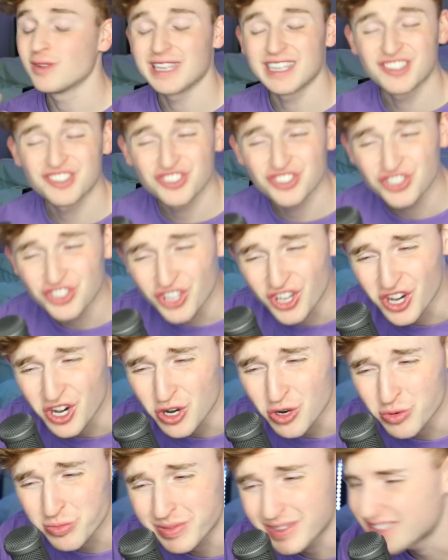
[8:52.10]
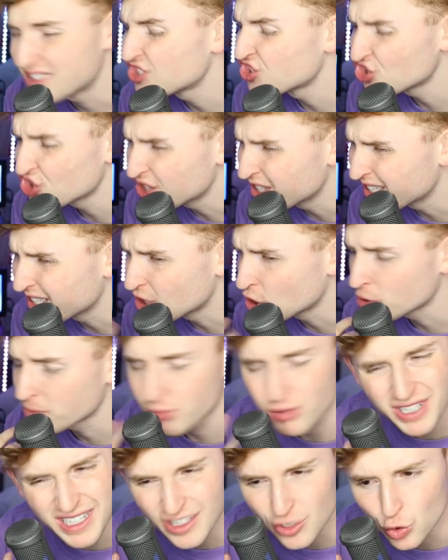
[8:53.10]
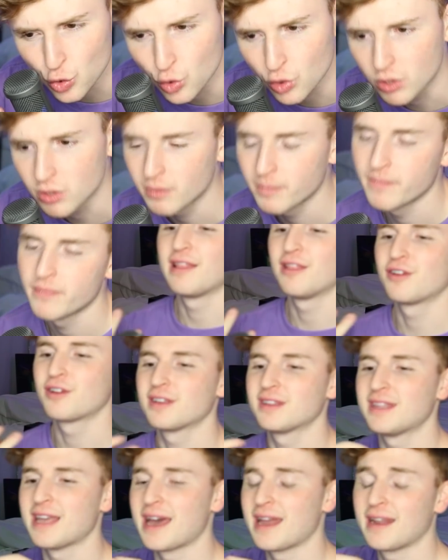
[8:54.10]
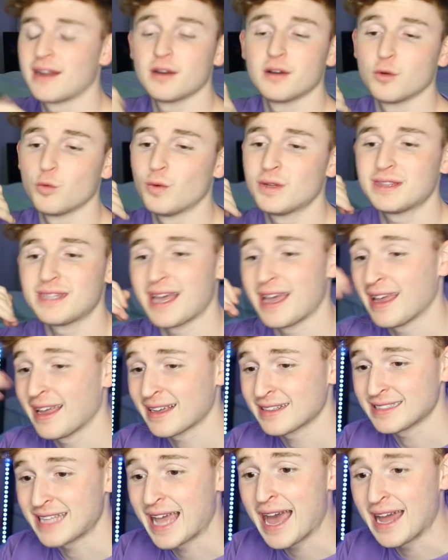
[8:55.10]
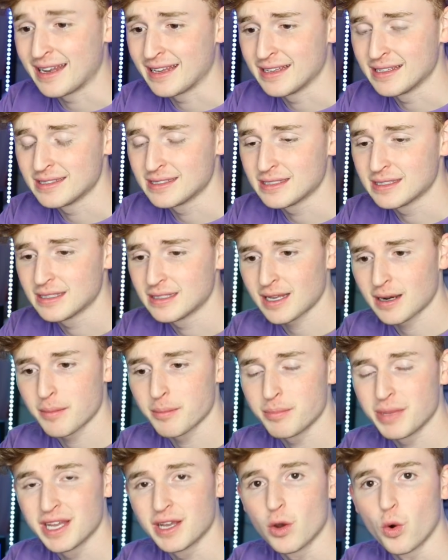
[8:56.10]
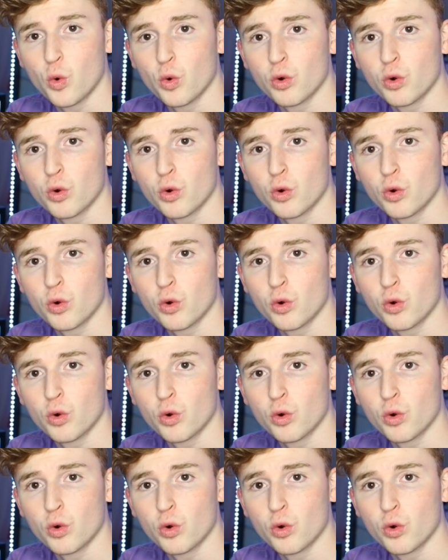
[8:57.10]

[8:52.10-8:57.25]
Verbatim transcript: I don't like snow, but still pretty cool. And look at that. I don't know what the heck that is. Is that a big